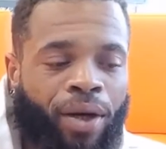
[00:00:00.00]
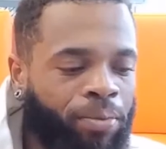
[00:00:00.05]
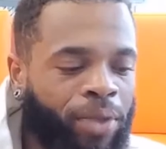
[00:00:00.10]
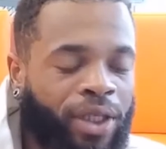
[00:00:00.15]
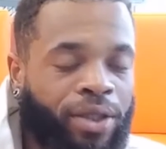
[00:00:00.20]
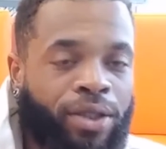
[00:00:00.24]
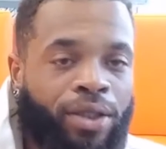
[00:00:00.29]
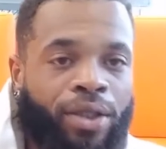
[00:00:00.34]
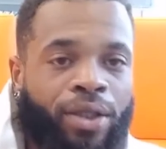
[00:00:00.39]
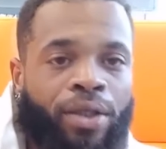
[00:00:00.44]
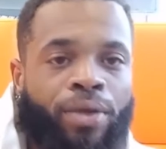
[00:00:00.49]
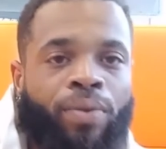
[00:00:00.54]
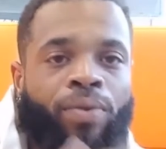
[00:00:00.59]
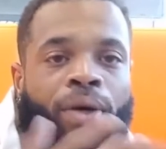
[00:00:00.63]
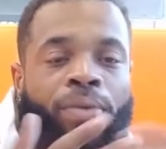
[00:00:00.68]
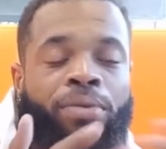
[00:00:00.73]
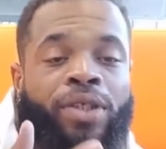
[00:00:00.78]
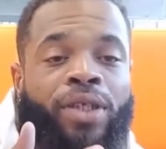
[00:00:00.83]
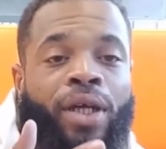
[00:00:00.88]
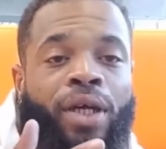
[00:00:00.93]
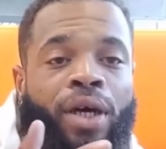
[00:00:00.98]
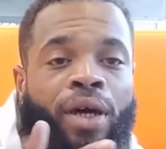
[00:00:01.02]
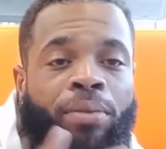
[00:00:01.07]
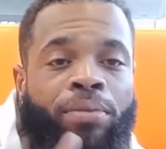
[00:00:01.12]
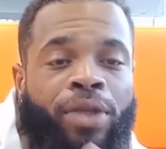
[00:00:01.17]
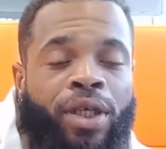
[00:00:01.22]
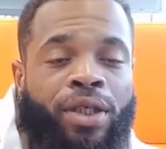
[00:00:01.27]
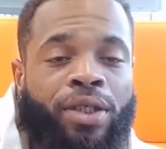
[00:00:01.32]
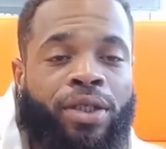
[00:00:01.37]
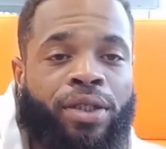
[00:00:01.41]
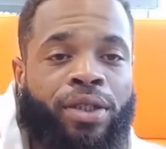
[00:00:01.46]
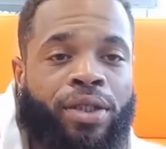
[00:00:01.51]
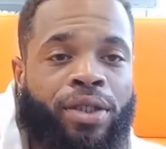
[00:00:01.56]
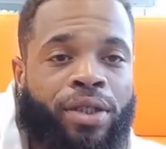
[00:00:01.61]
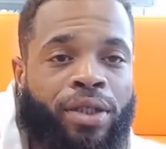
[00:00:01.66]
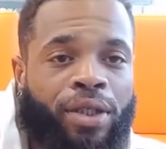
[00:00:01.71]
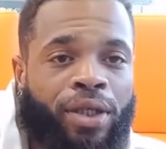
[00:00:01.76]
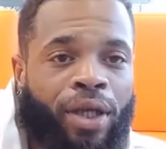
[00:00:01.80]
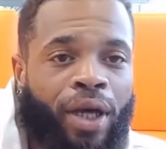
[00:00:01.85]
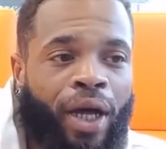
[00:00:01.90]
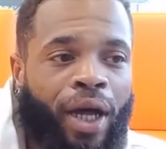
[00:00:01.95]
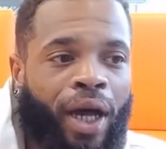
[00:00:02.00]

basic website updates and